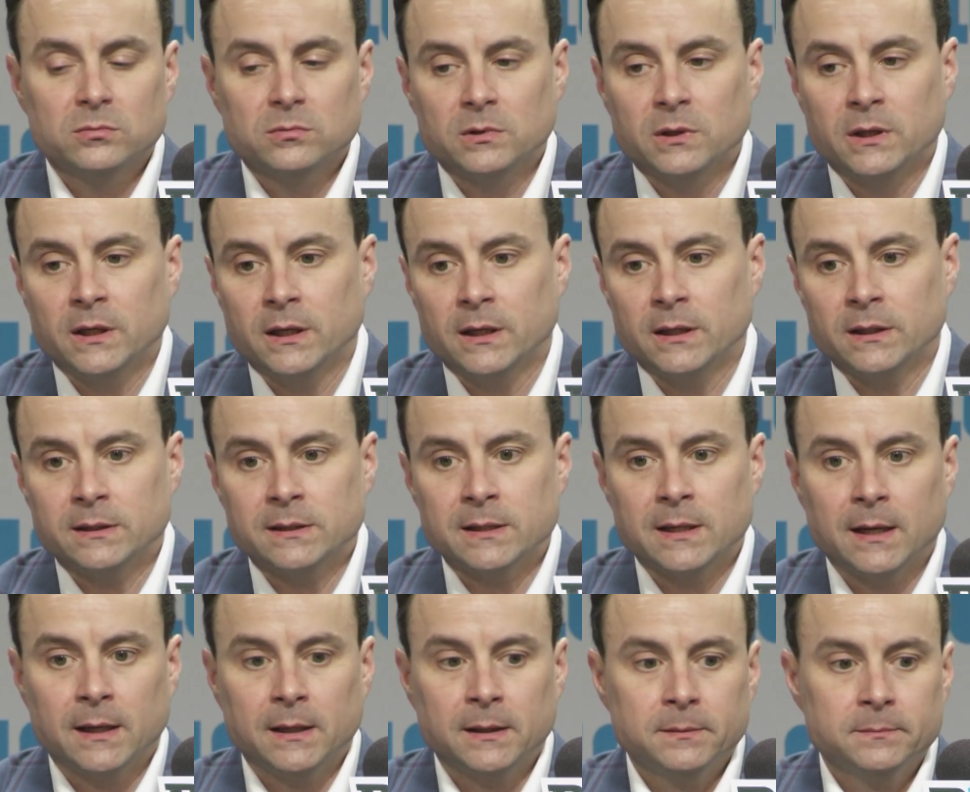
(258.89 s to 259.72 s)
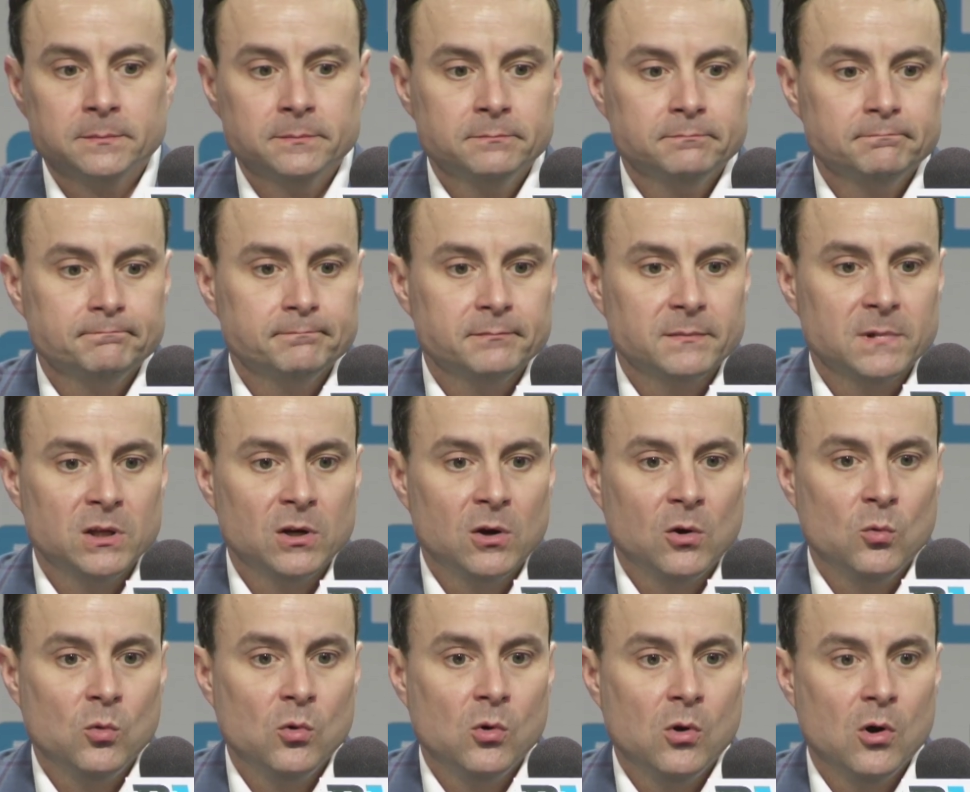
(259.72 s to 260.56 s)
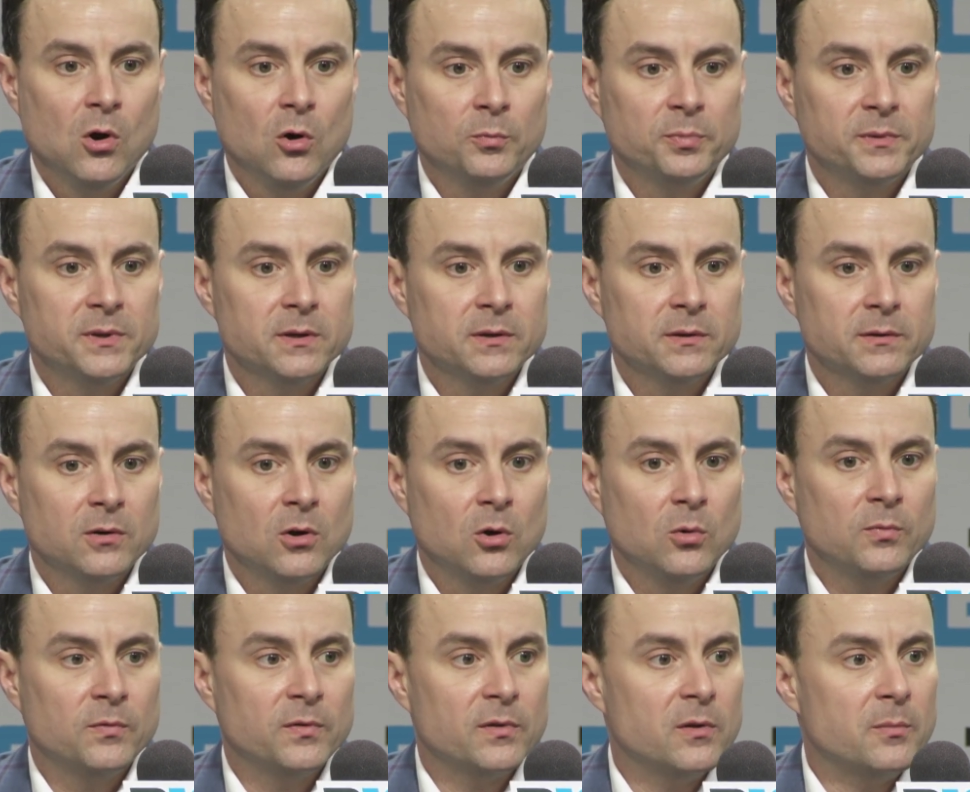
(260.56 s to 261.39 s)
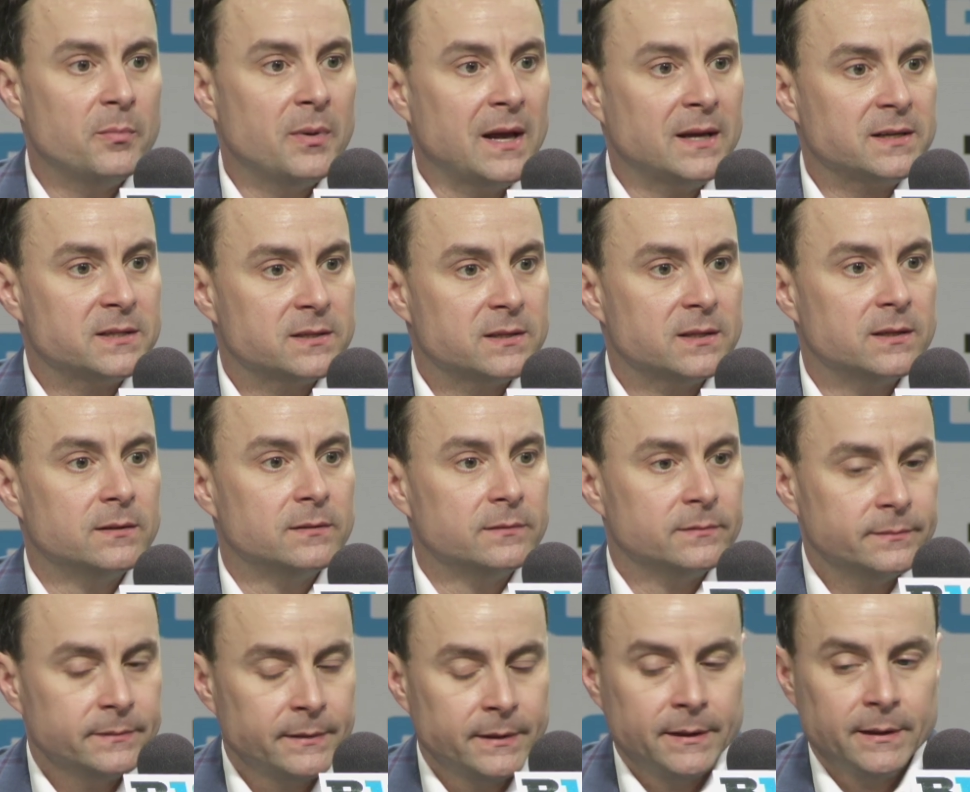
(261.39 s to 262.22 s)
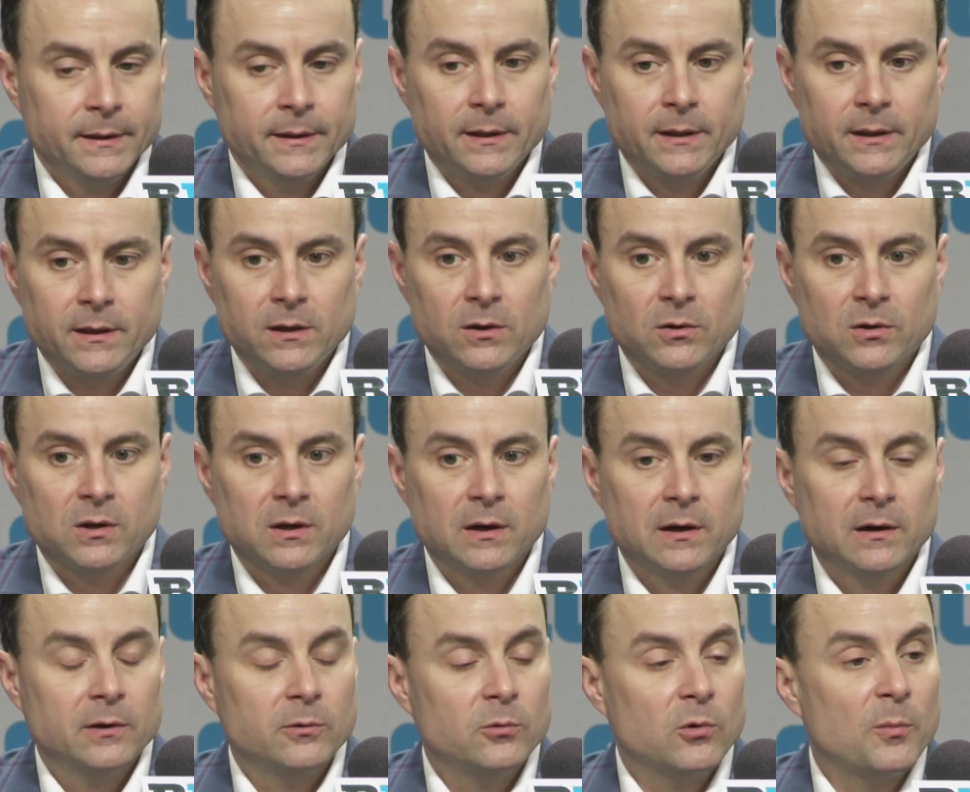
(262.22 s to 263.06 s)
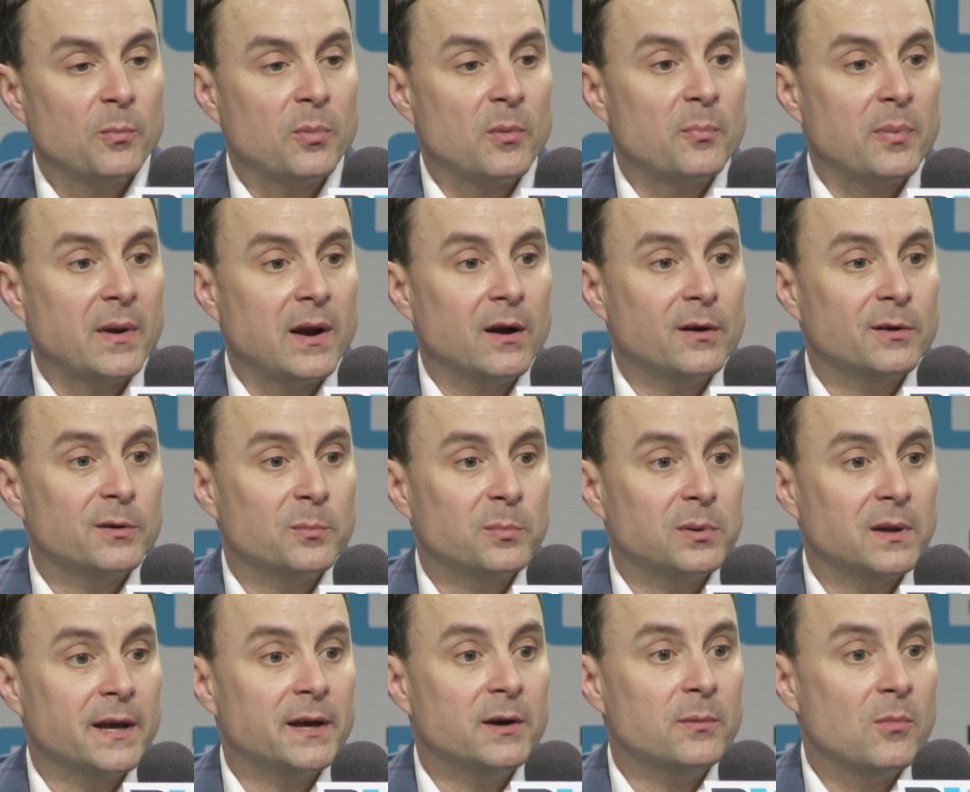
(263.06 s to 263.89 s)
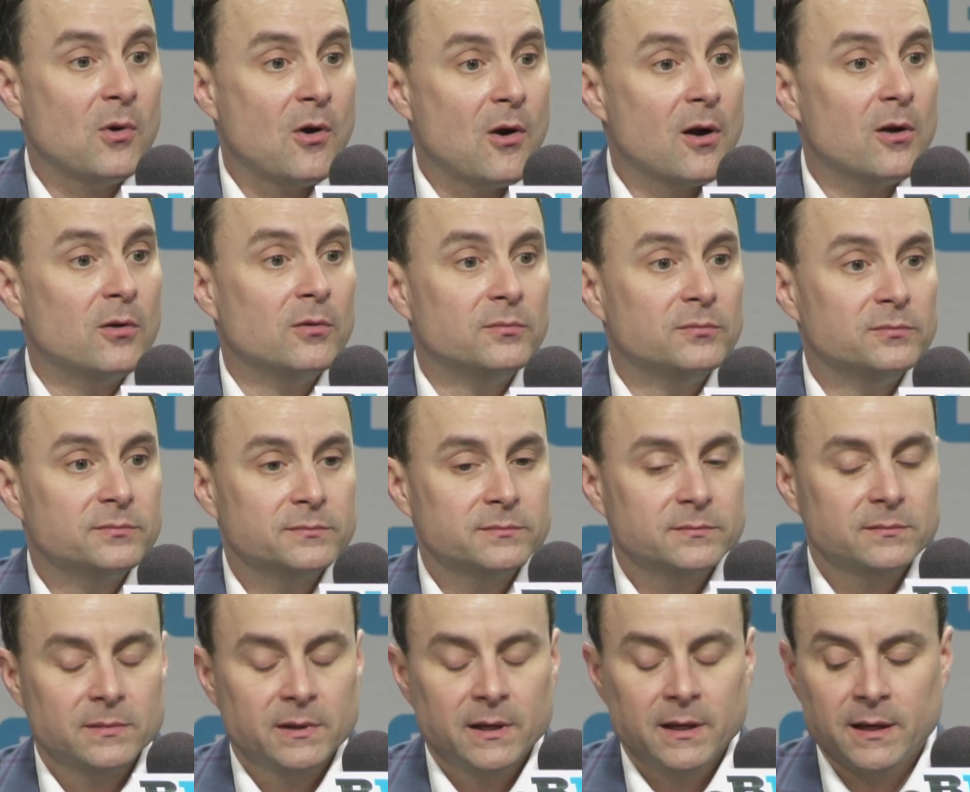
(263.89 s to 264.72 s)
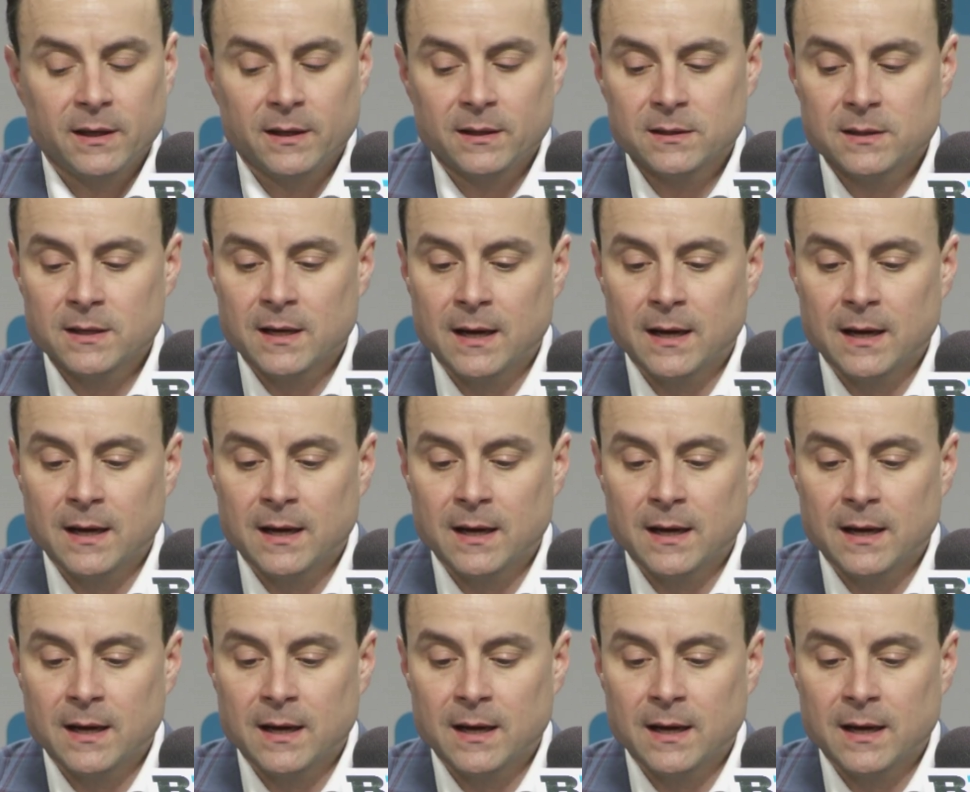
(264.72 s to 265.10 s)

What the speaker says: And, you know, we'll hope for the best that, you know, clearly we're preparing to play tomorrow. And,